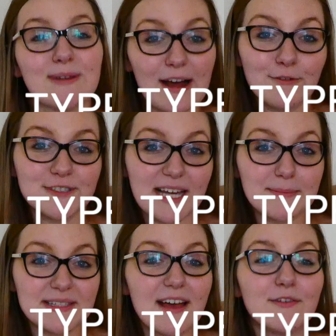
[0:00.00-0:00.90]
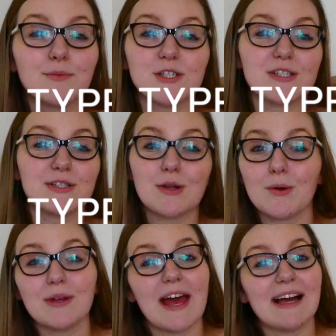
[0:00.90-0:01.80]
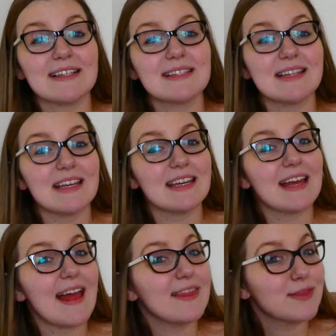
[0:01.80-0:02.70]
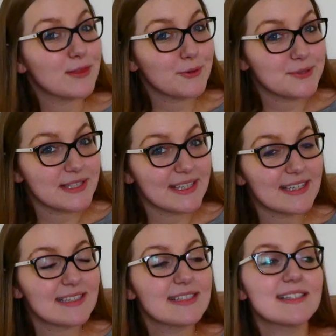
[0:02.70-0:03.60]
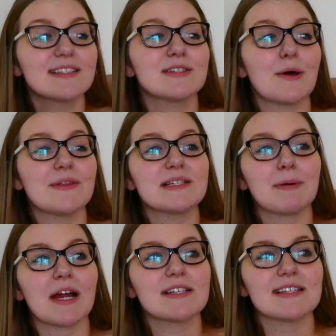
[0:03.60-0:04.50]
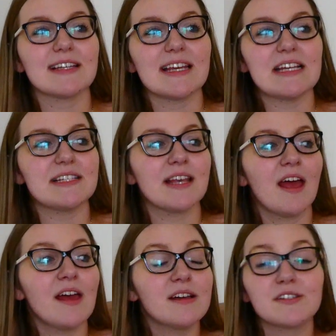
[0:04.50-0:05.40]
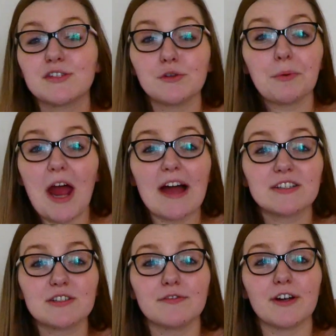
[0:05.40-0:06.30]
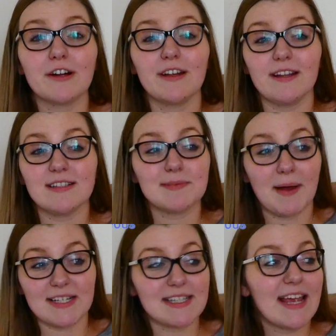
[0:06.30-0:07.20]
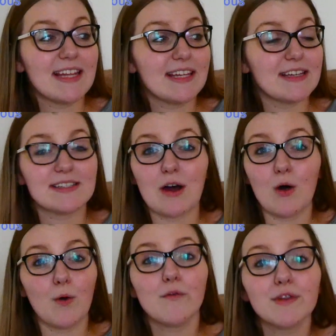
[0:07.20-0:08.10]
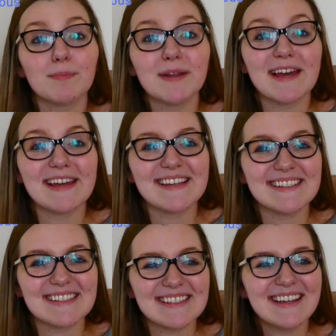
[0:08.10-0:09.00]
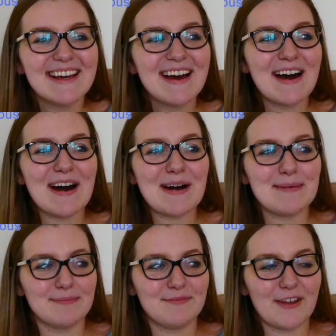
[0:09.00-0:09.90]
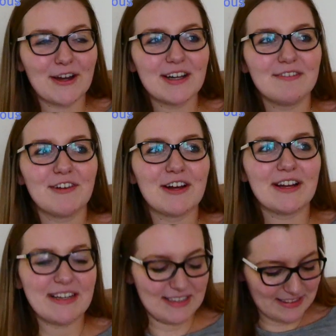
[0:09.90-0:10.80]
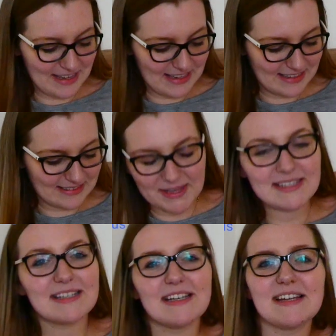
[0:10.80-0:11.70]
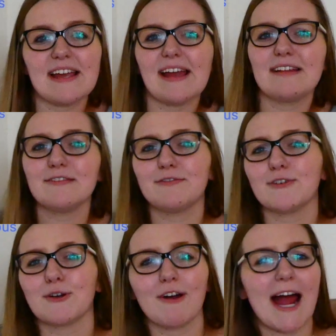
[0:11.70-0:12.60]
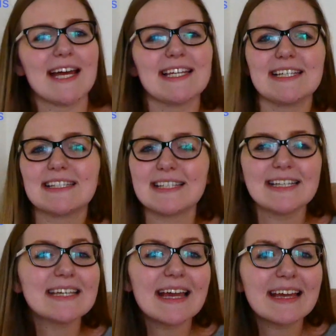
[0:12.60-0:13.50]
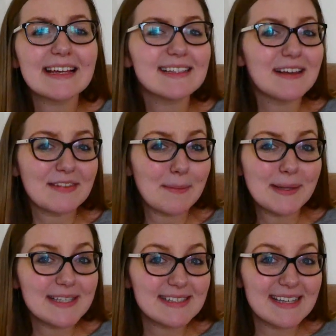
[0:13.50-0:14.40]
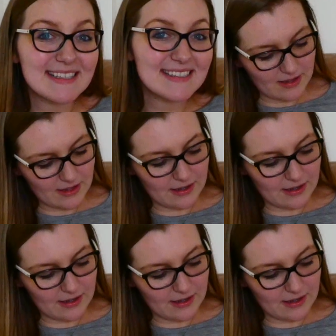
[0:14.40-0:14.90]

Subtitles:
now for type 7, which is known as the enthusiast. So this person is super extroverted, spontaneous, all over the place, very, very like busy in variety seeking, if that makes sense.